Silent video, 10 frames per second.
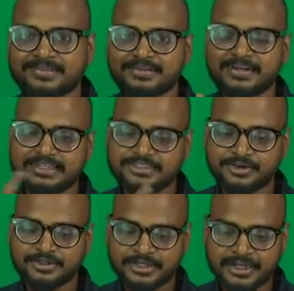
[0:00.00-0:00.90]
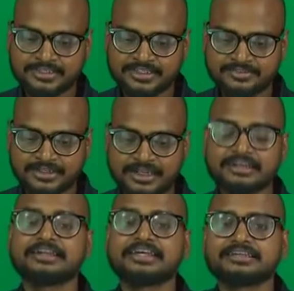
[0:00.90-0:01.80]
I try this one. I'll
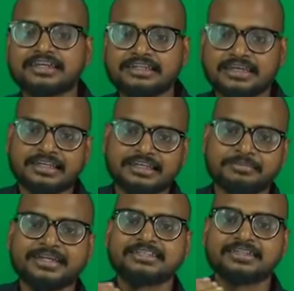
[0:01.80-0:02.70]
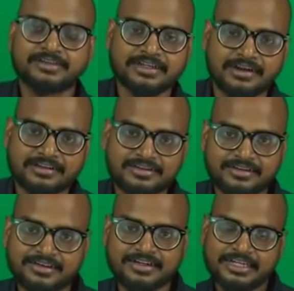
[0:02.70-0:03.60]
try. I'll, I'll, I'll make it somewhat harder.
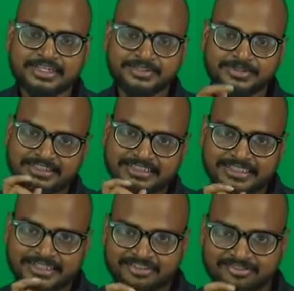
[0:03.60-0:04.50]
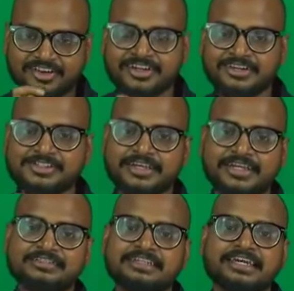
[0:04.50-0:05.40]
So this kind of fun also
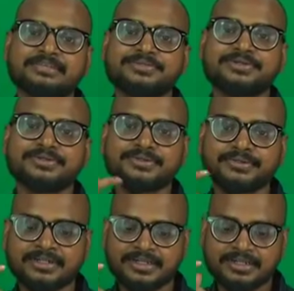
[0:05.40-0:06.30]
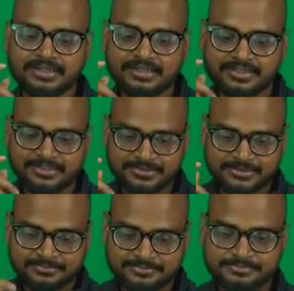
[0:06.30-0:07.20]
actually helps you to
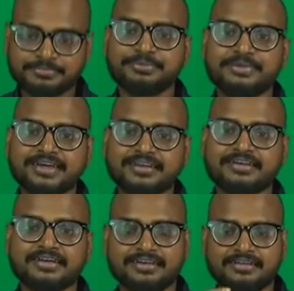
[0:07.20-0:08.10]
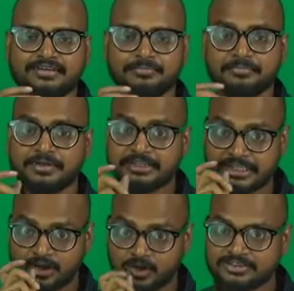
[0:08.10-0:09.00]
um, prepare and
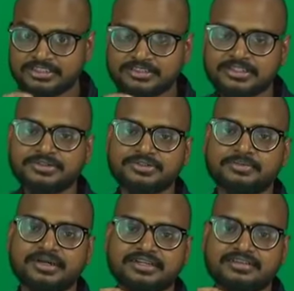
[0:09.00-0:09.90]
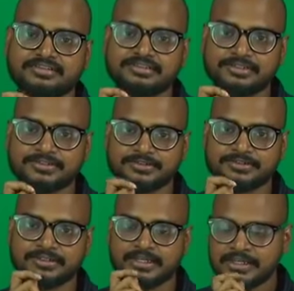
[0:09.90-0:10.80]
always gives you better results also.
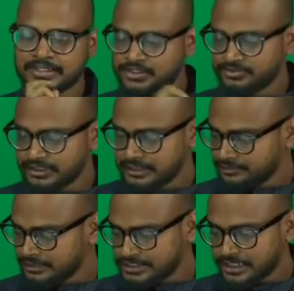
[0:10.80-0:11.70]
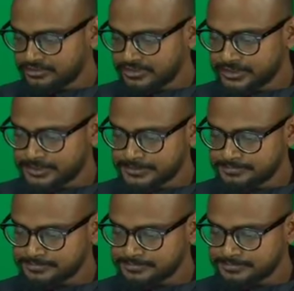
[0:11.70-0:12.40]
So we'll we'll start with. Uh,